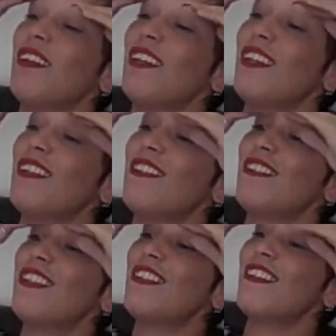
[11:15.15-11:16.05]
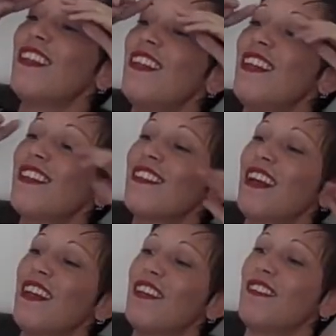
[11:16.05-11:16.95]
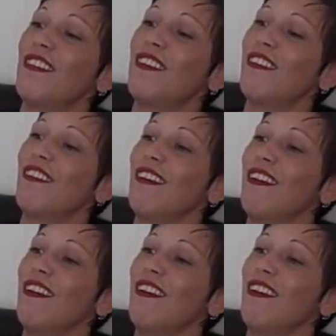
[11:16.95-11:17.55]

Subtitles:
is this ESA thing,